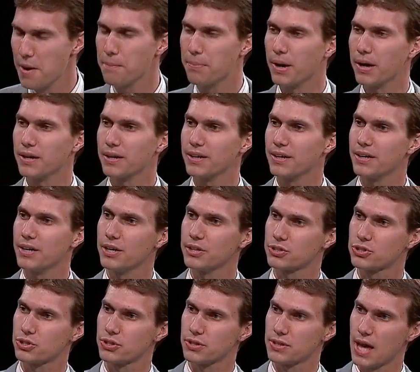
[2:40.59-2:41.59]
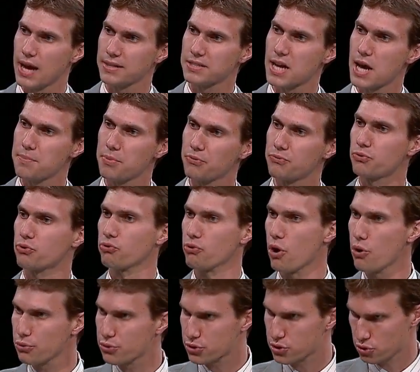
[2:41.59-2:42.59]
but it's that type of
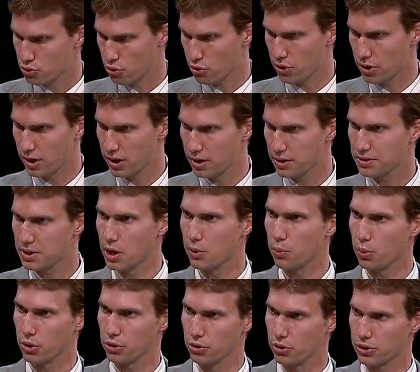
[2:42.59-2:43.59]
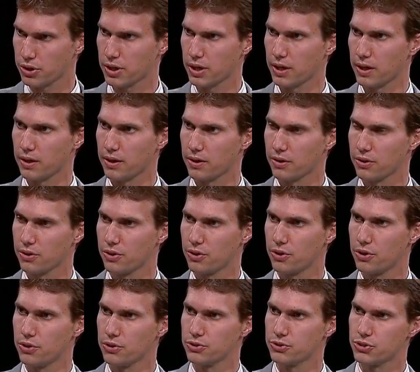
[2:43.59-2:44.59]
growth story that we're looking
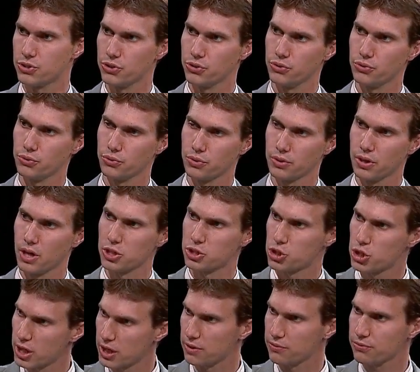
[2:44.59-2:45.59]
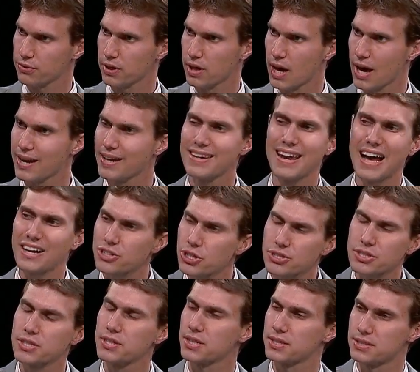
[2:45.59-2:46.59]
to achieve, and not
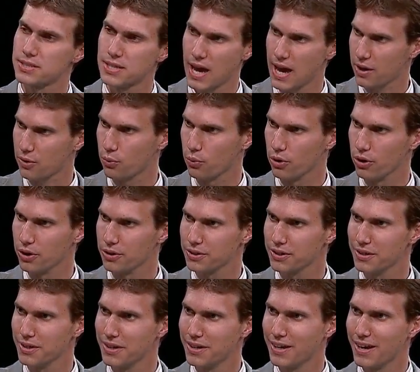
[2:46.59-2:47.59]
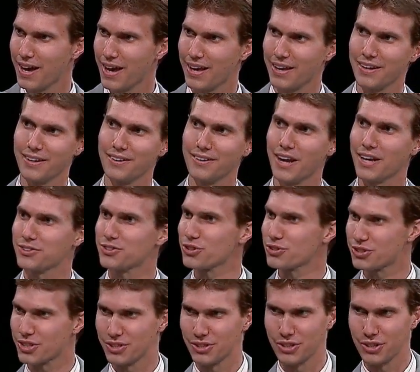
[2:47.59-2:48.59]
just in the tech world and not
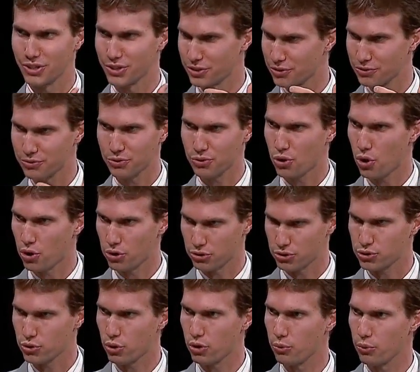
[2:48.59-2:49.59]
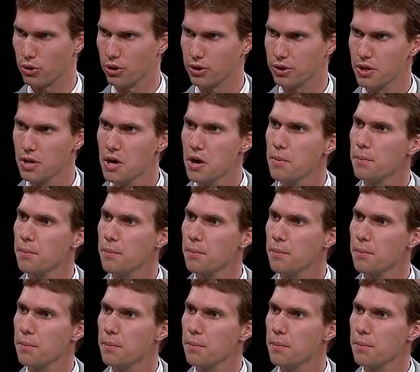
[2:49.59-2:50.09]
just in the corner store world,